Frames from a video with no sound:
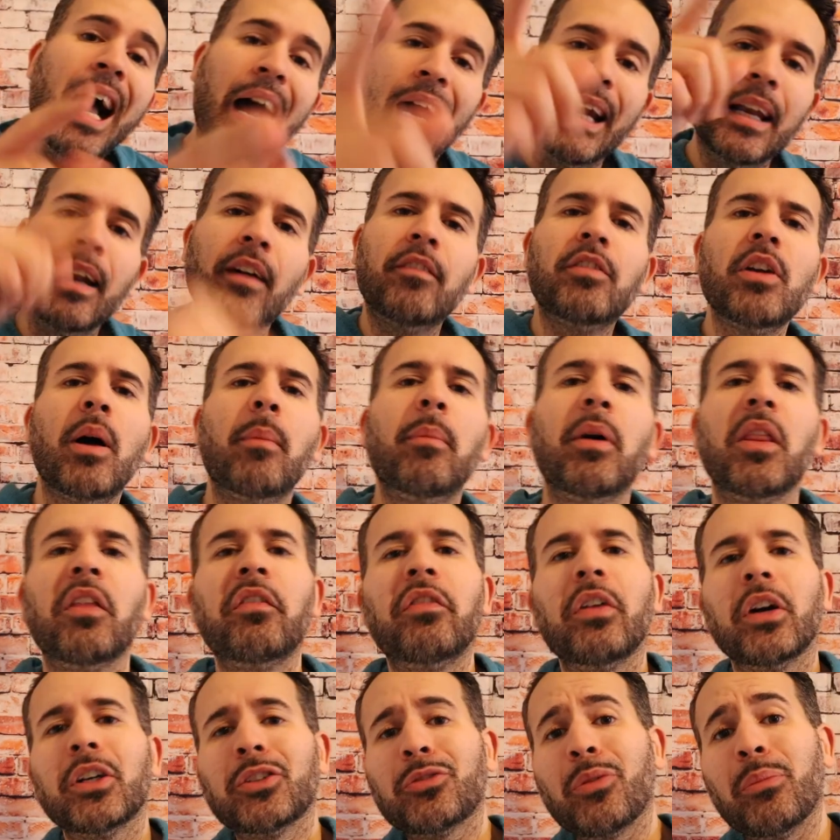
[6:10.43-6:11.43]
I love y'all
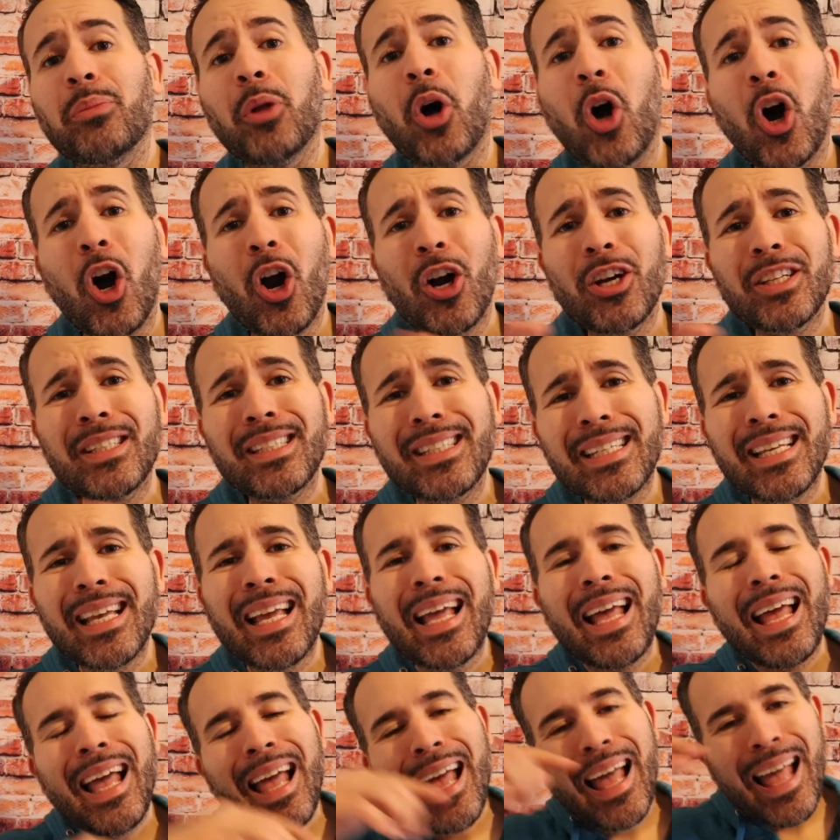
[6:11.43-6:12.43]
motherfuckers from the heart
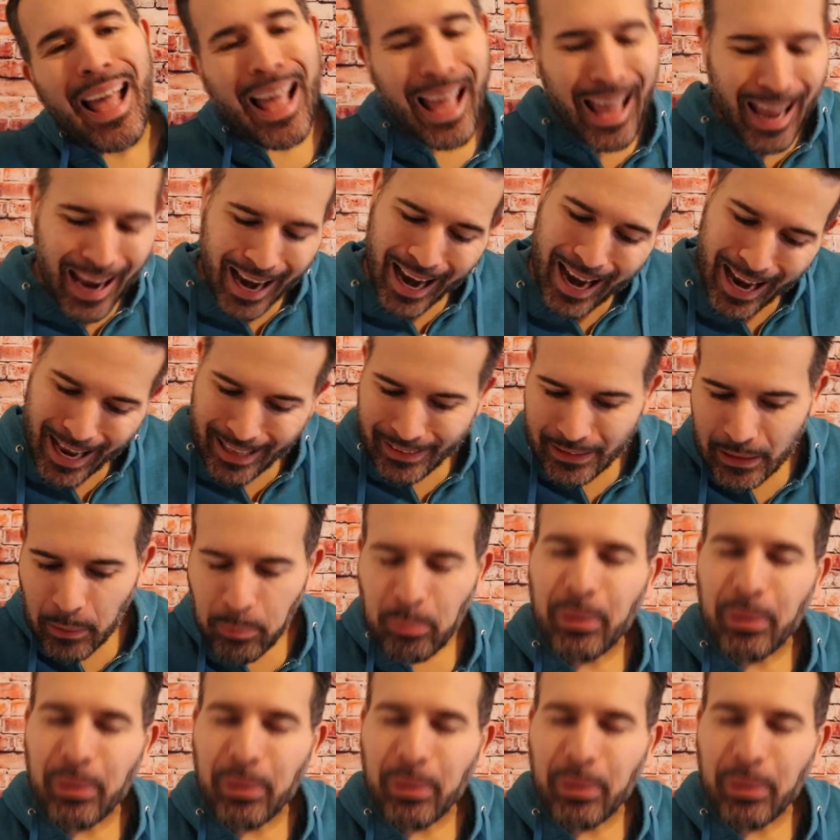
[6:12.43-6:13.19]
and